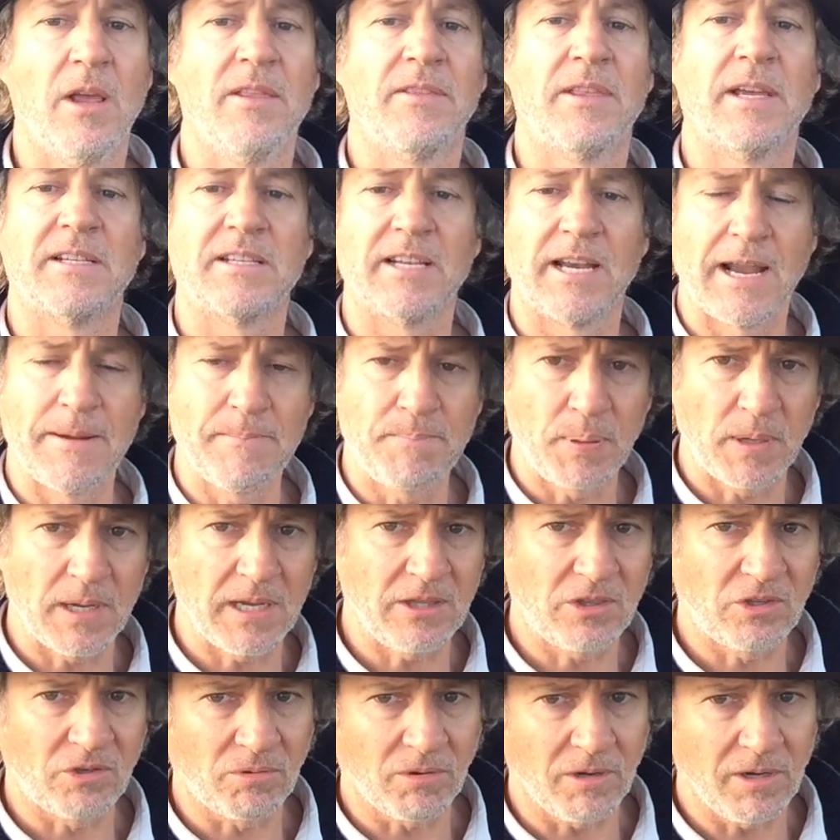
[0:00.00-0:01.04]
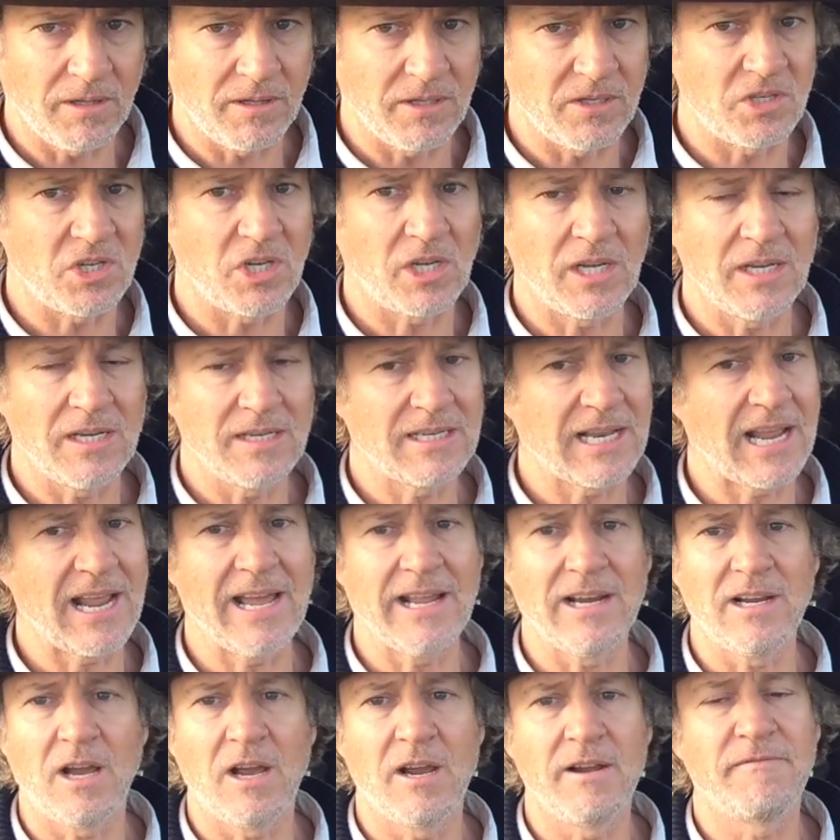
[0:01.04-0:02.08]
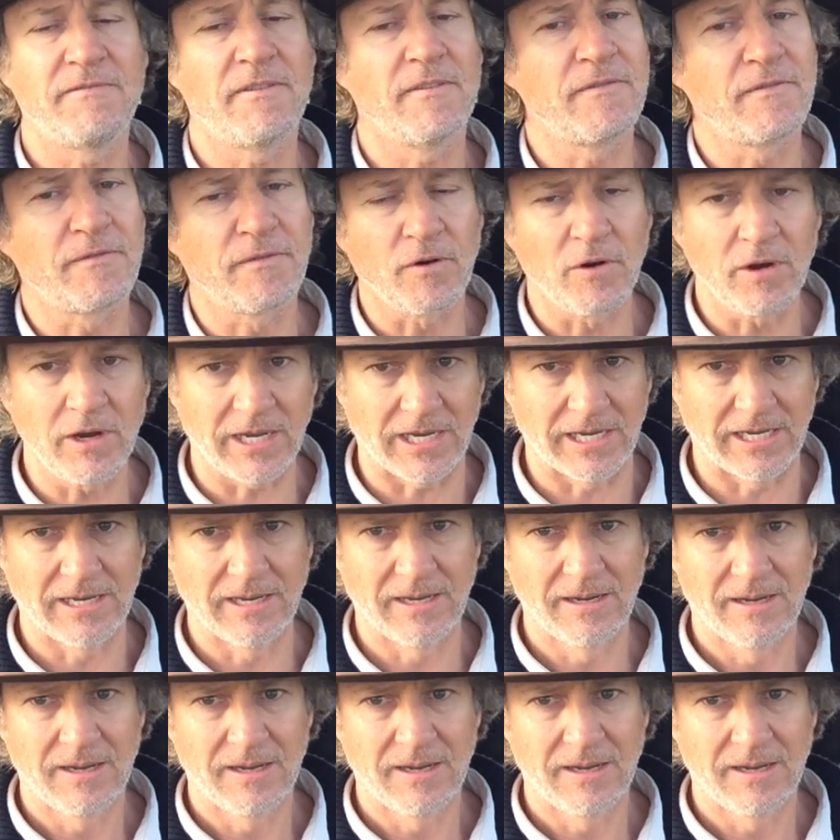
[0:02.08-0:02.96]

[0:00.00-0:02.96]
There's an MP3 that you can download for free.